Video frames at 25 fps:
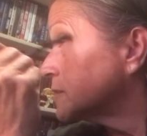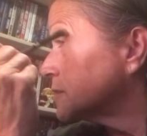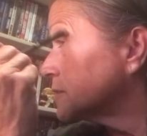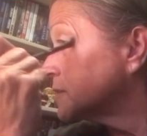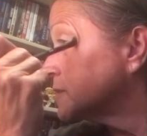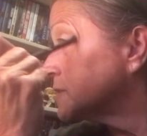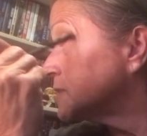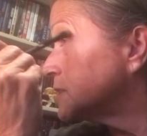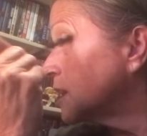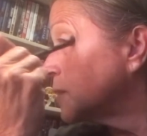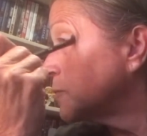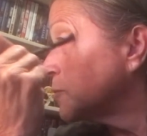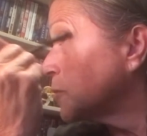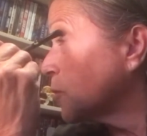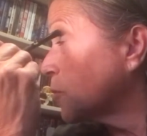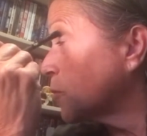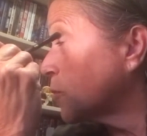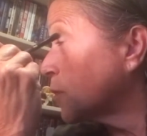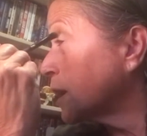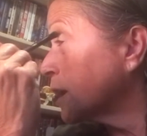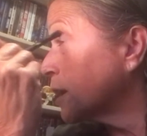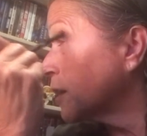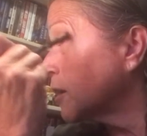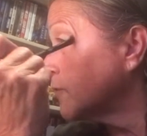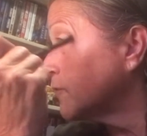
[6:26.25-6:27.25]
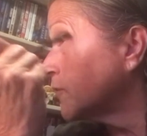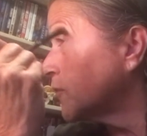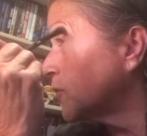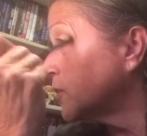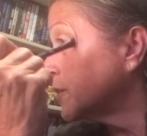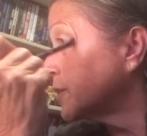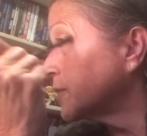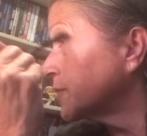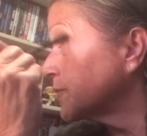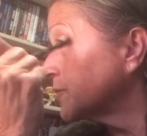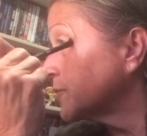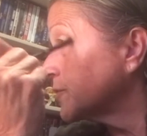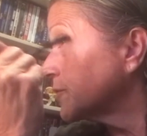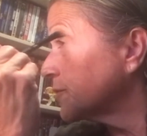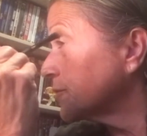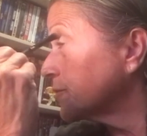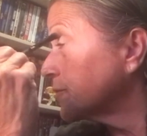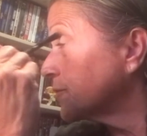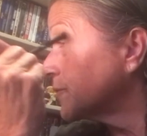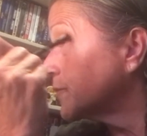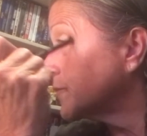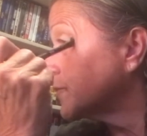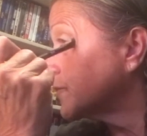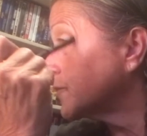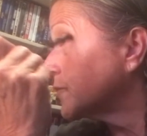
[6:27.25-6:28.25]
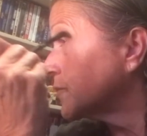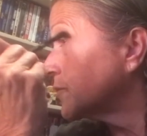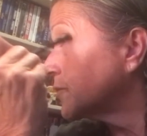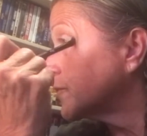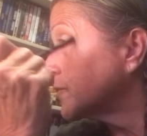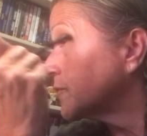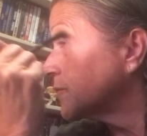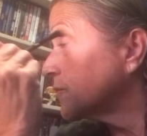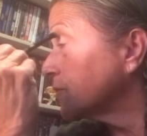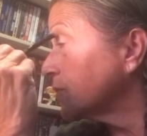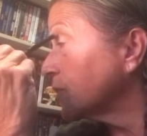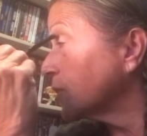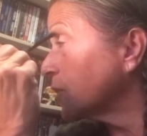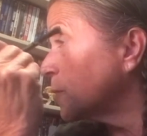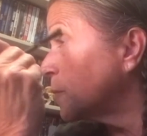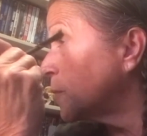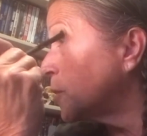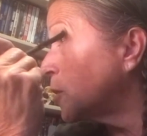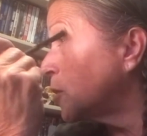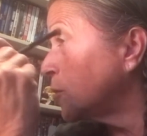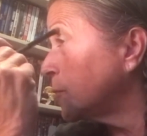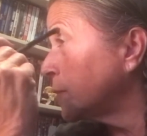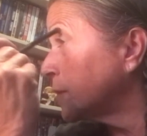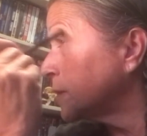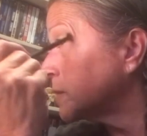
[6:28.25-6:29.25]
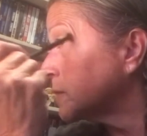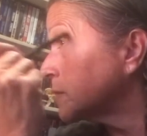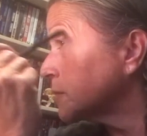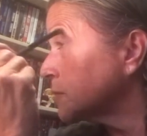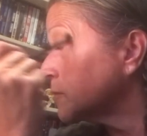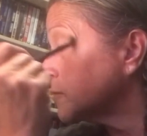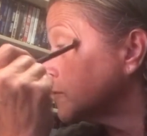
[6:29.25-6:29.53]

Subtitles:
the Deborah Winger voice for the moment.